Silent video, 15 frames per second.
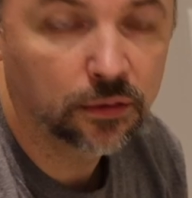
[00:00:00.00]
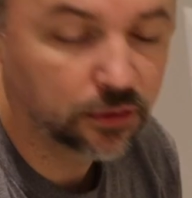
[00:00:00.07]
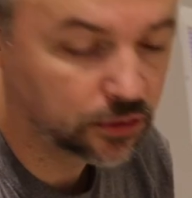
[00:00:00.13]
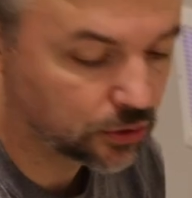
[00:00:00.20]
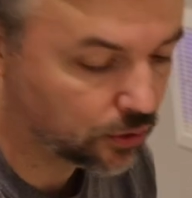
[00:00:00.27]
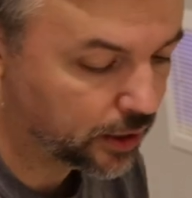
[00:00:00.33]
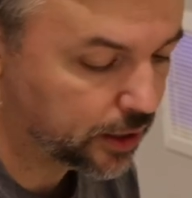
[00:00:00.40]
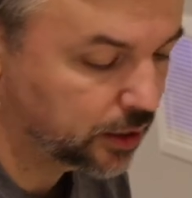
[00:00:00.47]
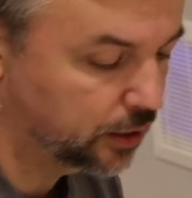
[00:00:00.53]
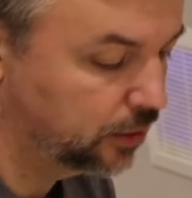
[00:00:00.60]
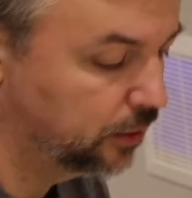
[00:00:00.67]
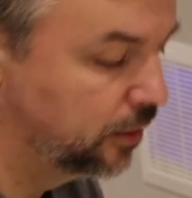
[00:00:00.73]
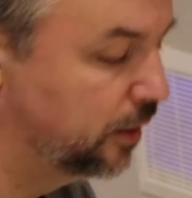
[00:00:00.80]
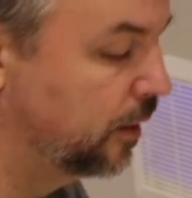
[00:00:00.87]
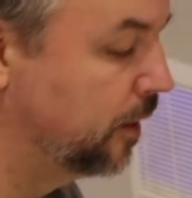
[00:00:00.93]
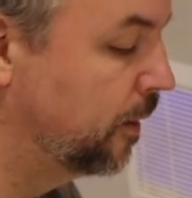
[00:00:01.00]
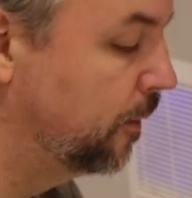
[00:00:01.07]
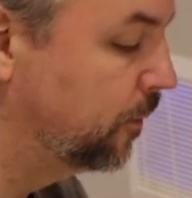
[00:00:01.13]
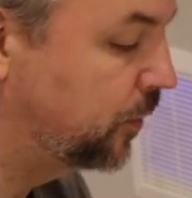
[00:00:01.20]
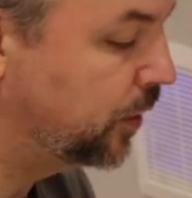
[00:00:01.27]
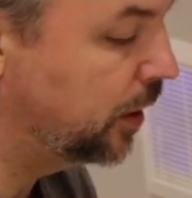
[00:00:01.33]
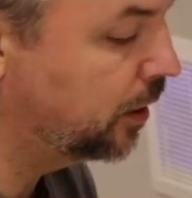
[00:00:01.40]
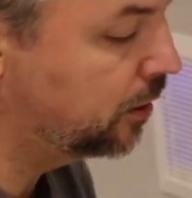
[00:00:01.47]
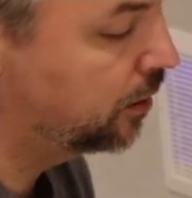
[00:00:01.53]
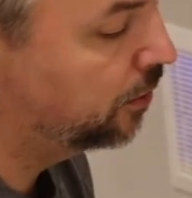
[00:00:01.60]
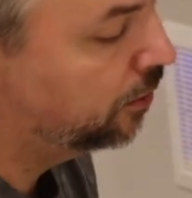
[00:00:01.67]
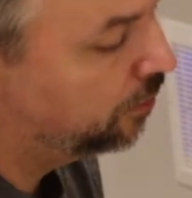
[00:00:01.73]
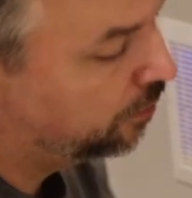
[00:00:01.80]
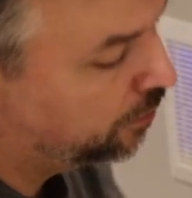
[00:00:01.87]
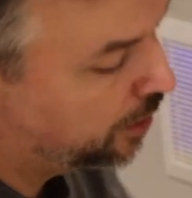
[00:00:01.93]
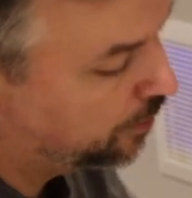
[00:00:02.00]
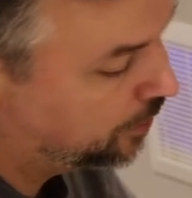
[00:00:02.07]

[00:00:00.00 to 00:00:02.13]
So I can take my